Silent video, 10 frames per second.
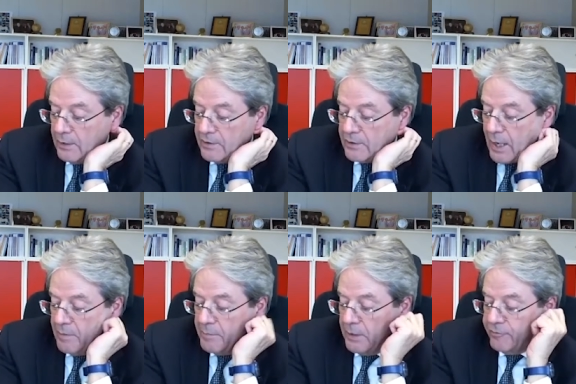is
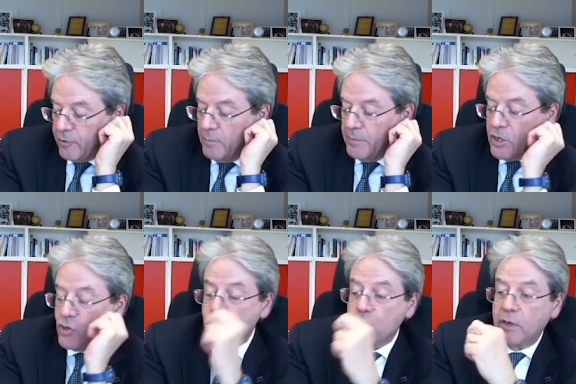coming from
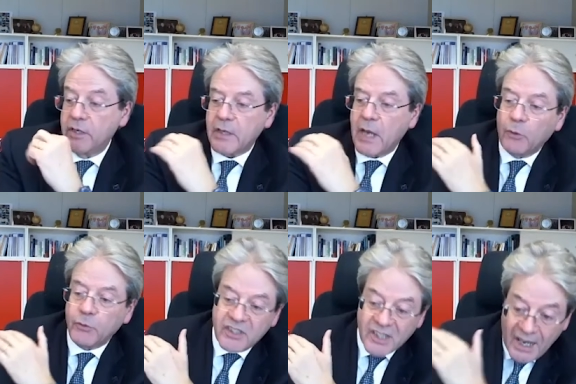issuers
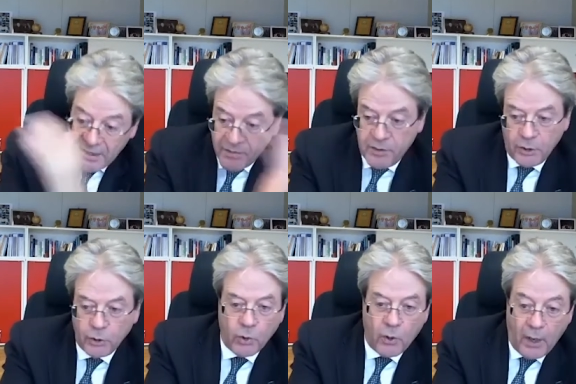outside the
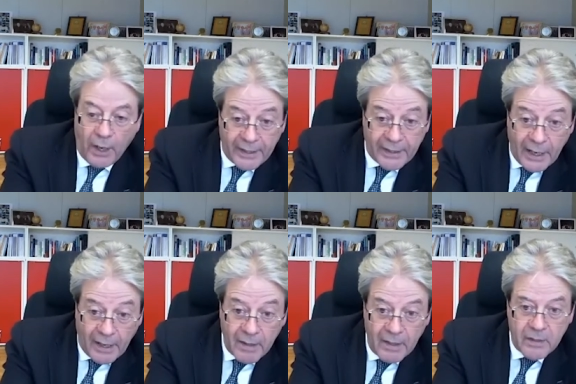euro area.